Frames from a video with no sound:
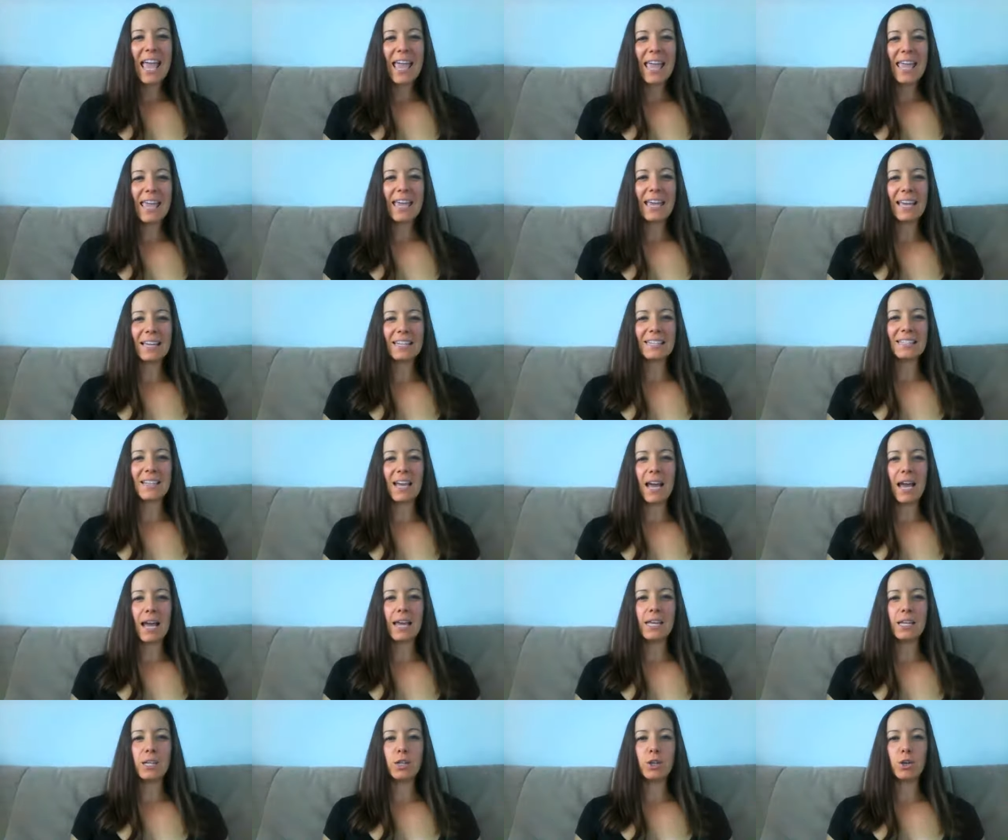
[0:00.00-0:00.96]
And
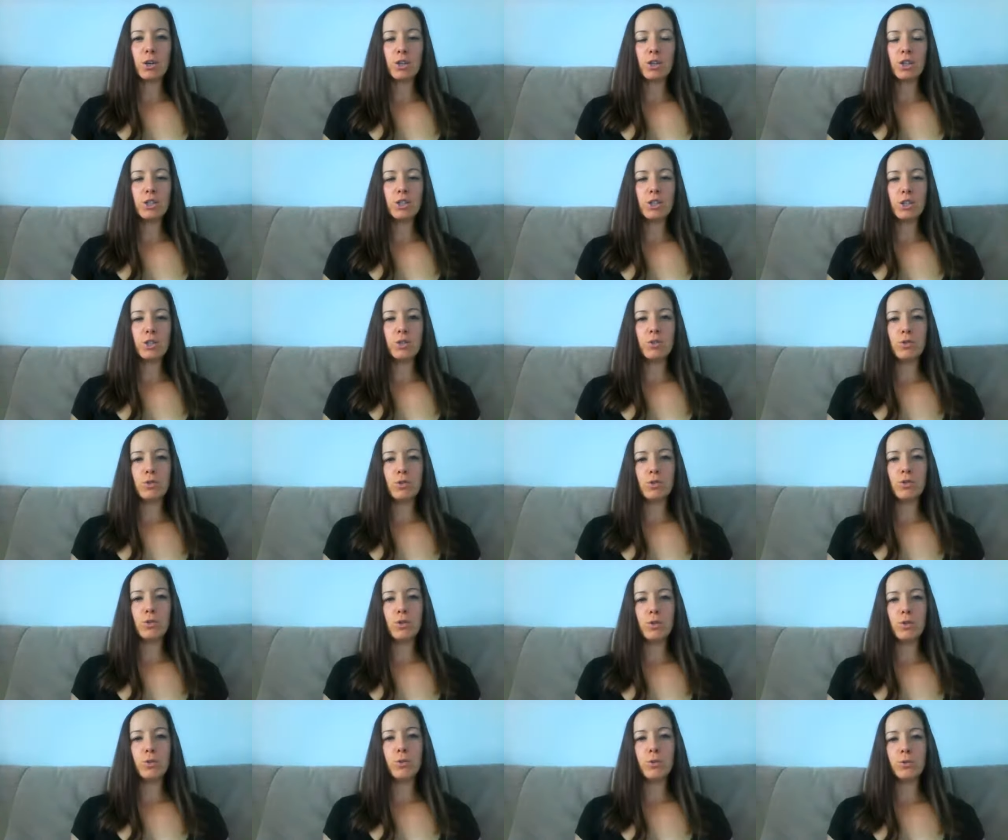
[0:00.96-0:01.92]
I encourage you
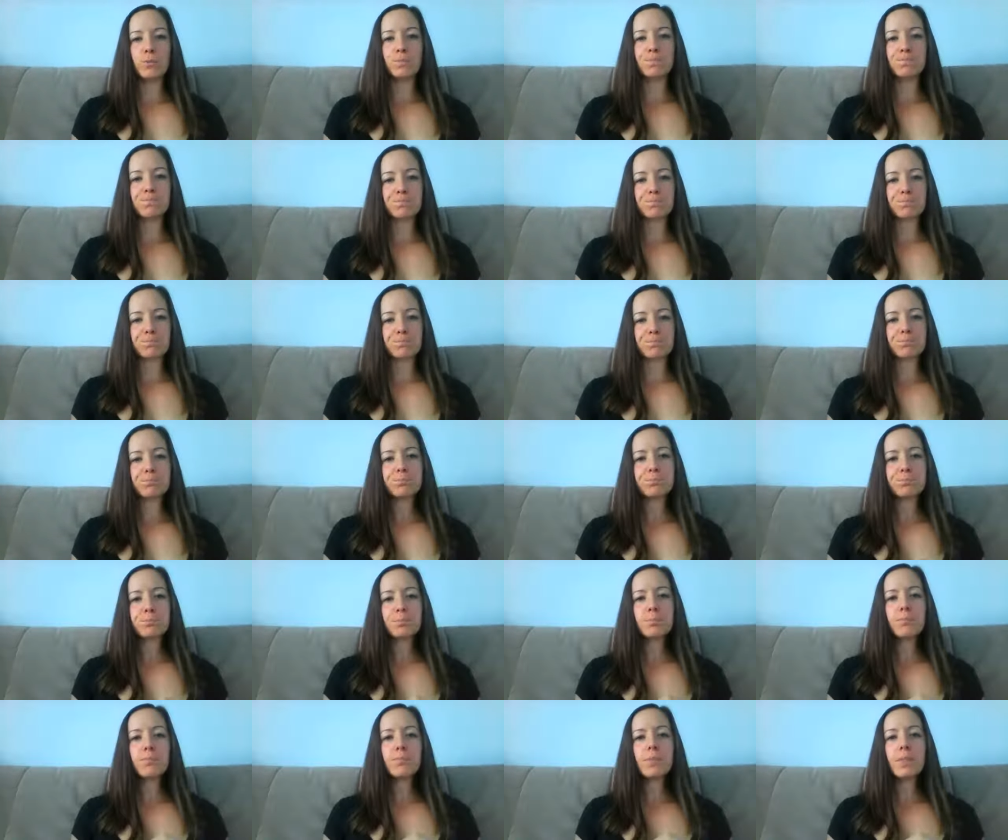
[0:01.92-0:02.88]
to
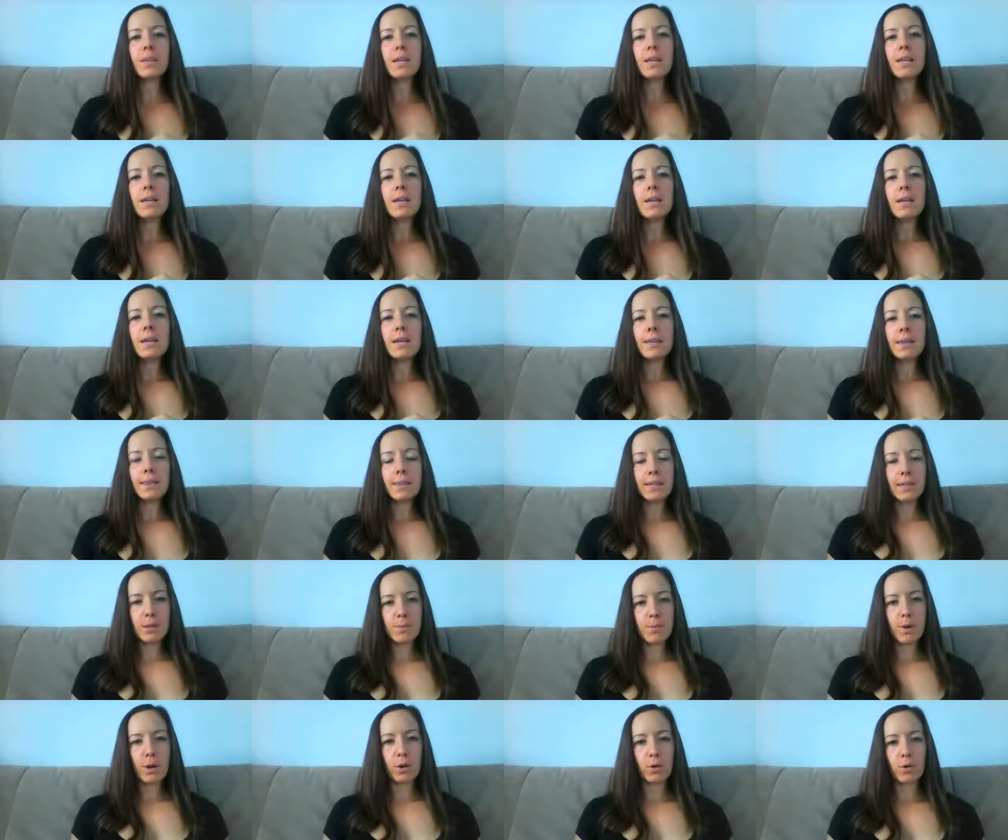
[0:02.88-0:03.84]
think
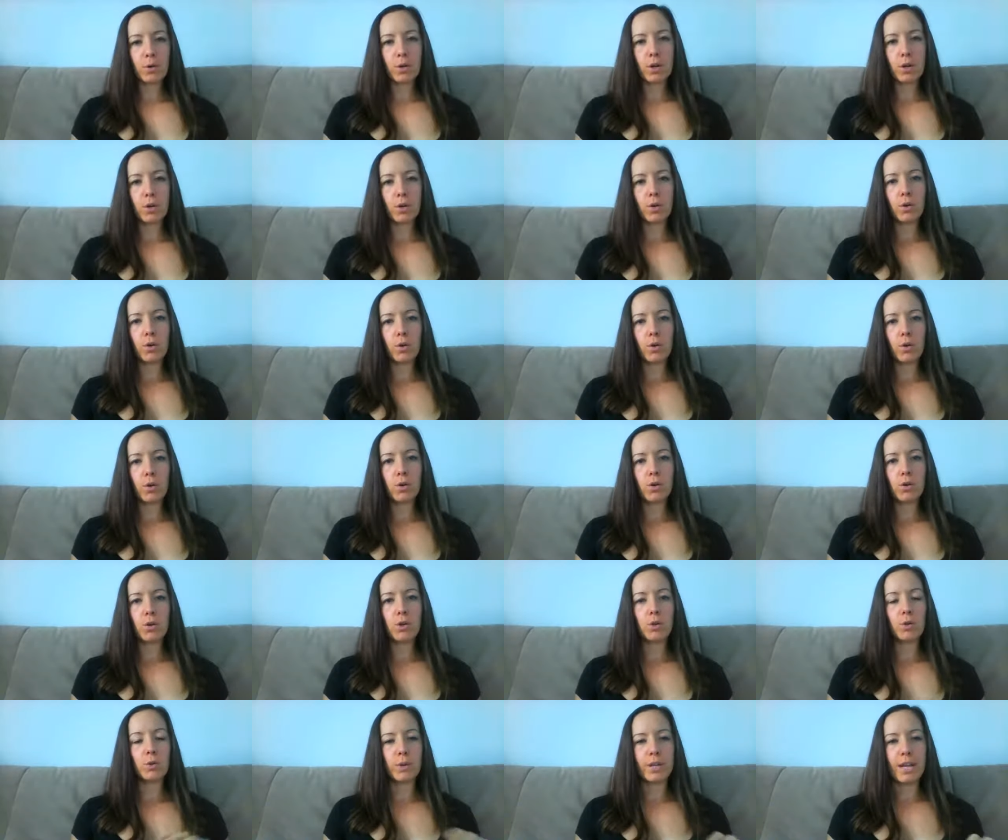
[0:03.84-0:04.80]
about
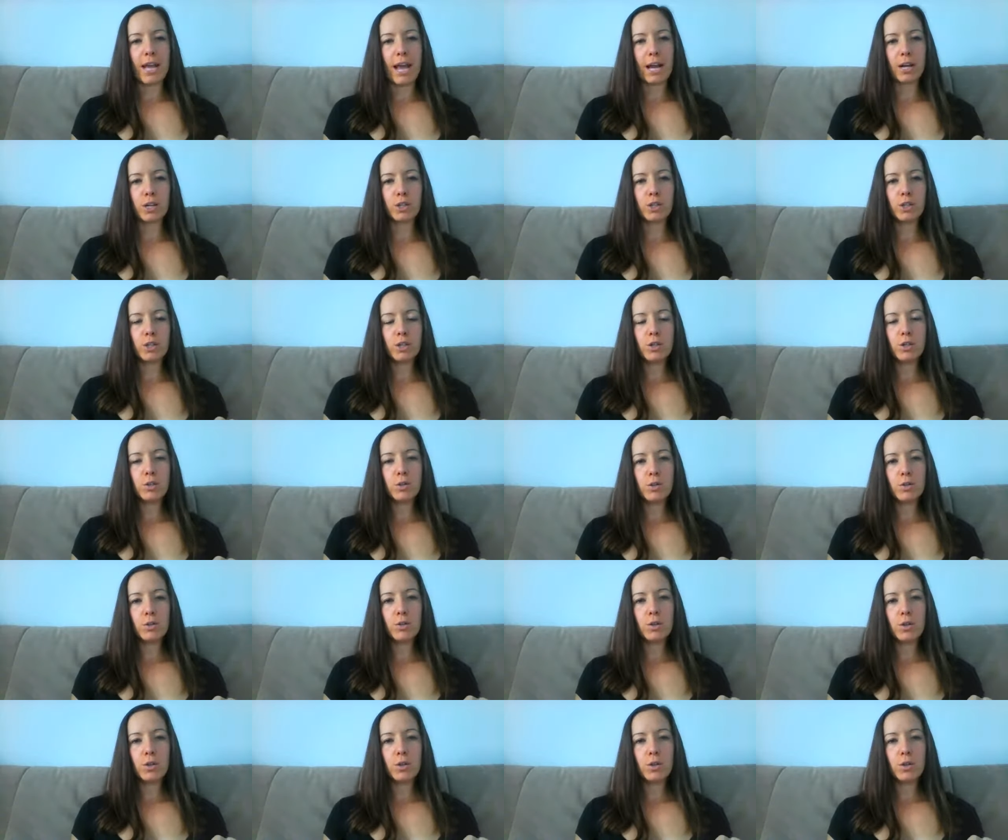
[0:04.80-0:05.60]
your reaction